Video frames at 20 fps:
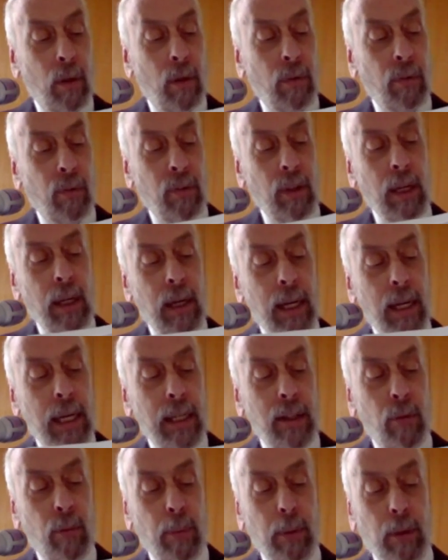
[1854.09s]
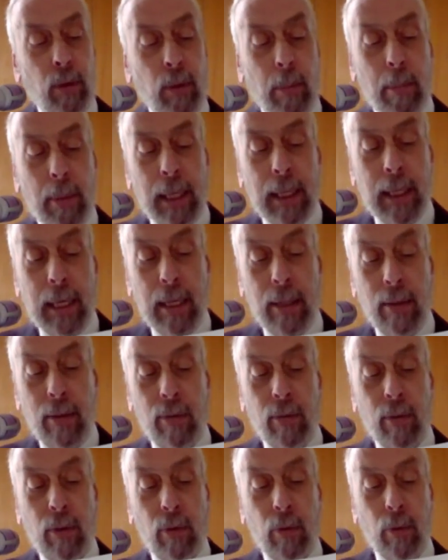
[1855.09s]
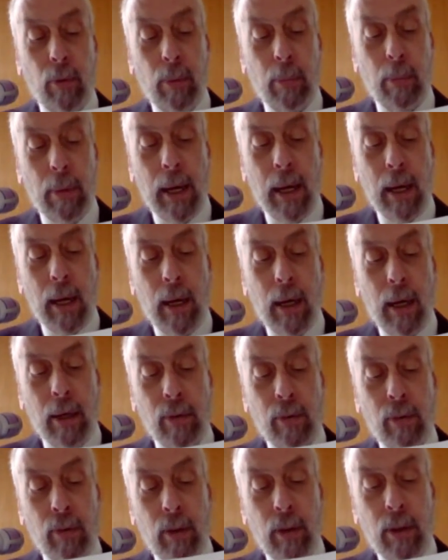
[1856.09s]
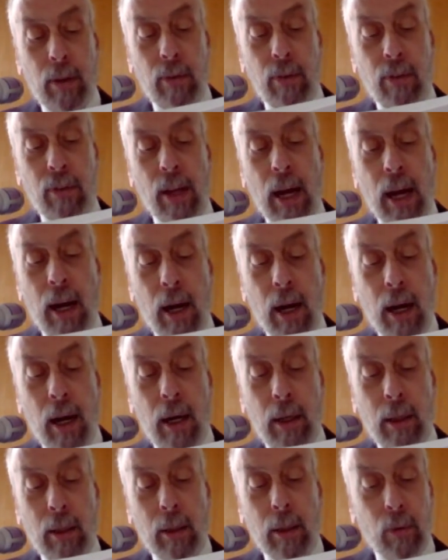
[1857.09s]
oscillates between Mackenzie's Bahar's Zaha,